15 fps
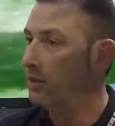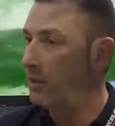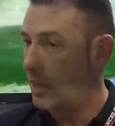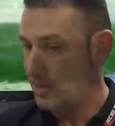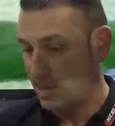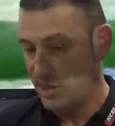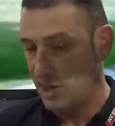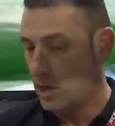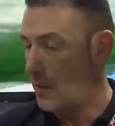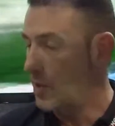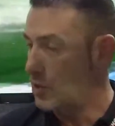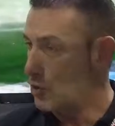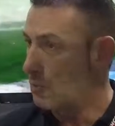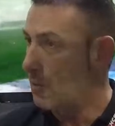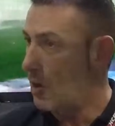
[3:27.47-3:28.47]
as a
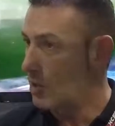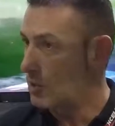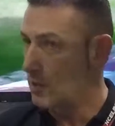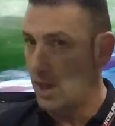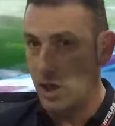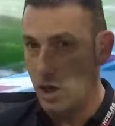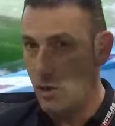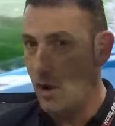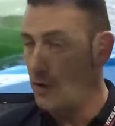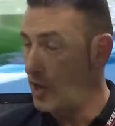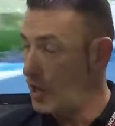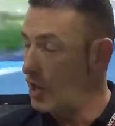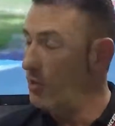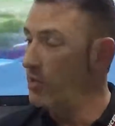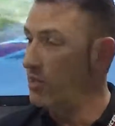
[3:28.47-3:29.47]
sequential box that you only
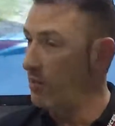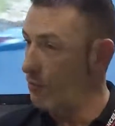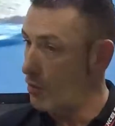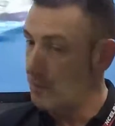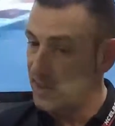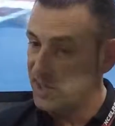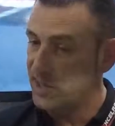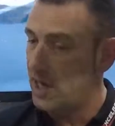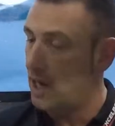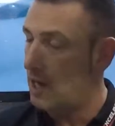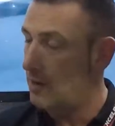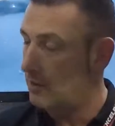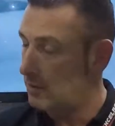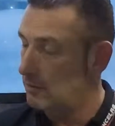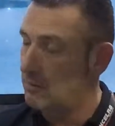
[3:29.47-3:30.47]
use it from the start
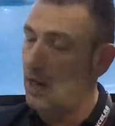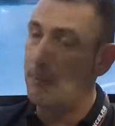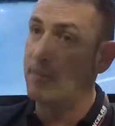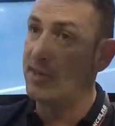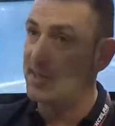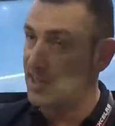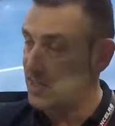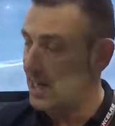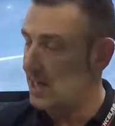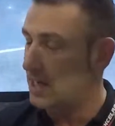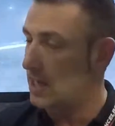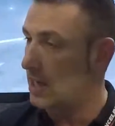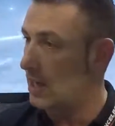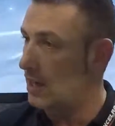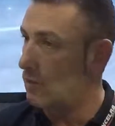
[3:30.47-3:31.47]
up into
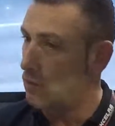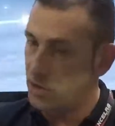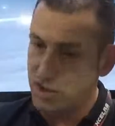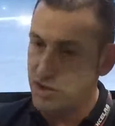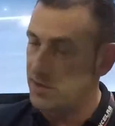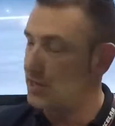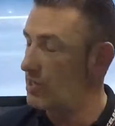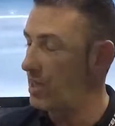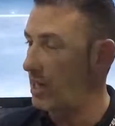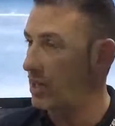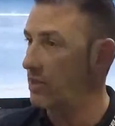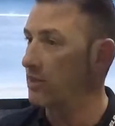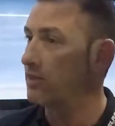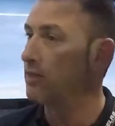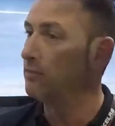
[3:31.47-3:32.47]
second gear. Once you're in
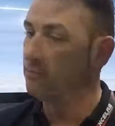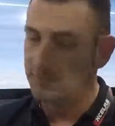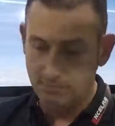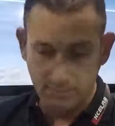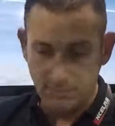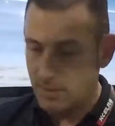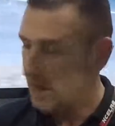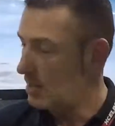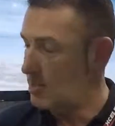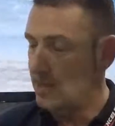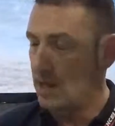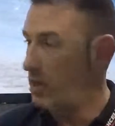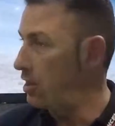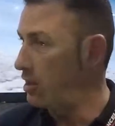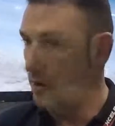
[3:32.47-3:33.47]
second, that's
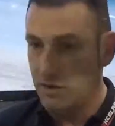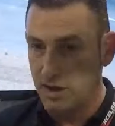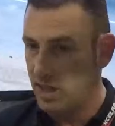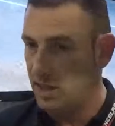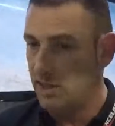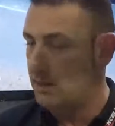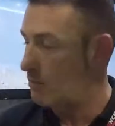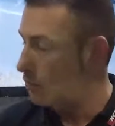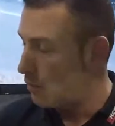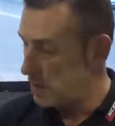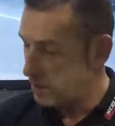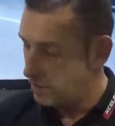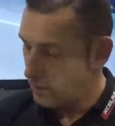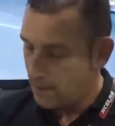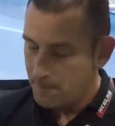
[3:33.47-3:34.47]
it. You don't need,
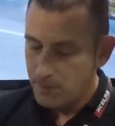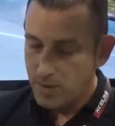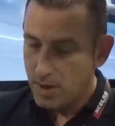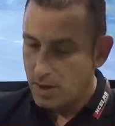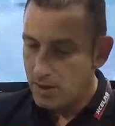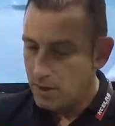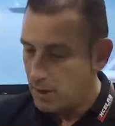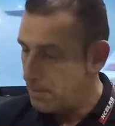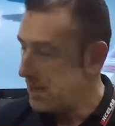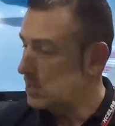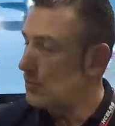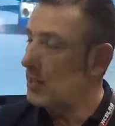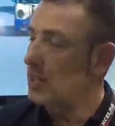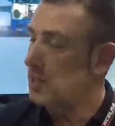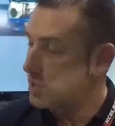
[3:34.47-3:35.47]
when, the best
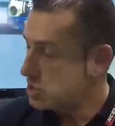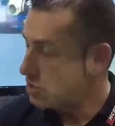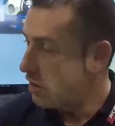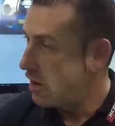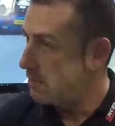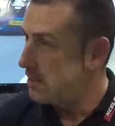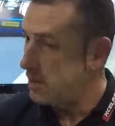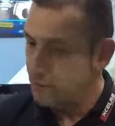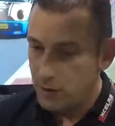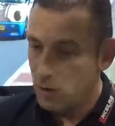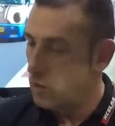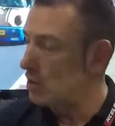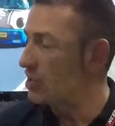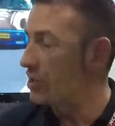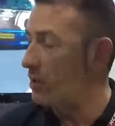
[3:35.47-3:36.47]
way to describe it, if you're
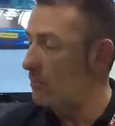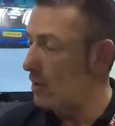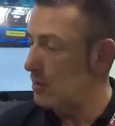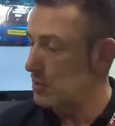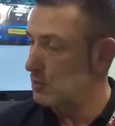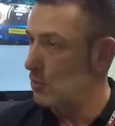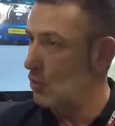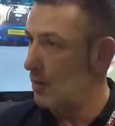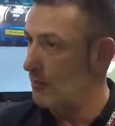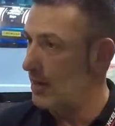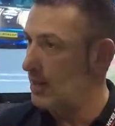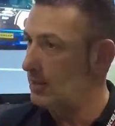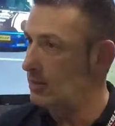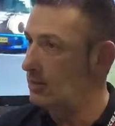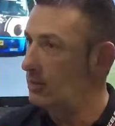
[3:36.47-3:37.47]
watching a motorsport
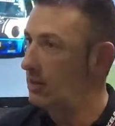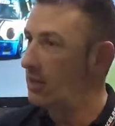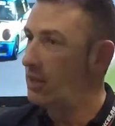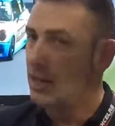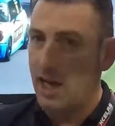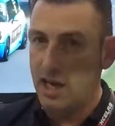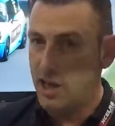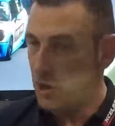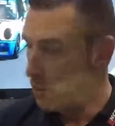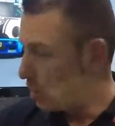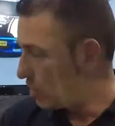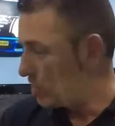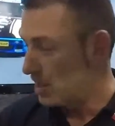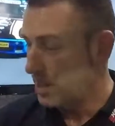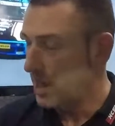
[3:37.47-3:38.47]
event and you
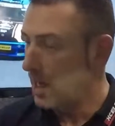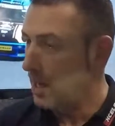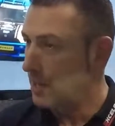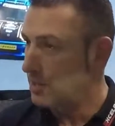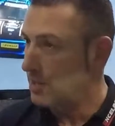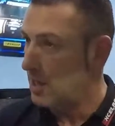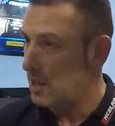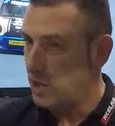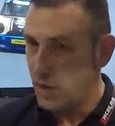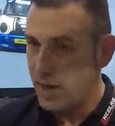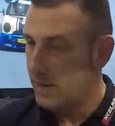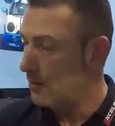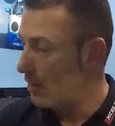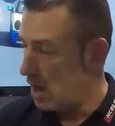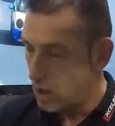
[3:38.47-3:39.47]
watch the cars and you
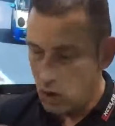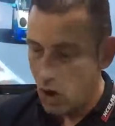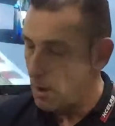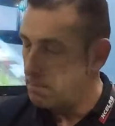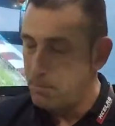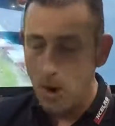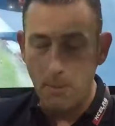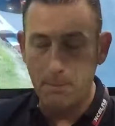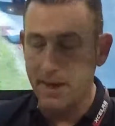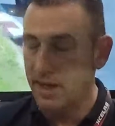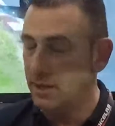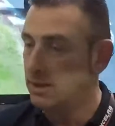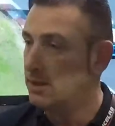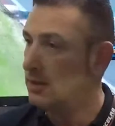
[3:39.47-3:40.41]
hear a lot of popping,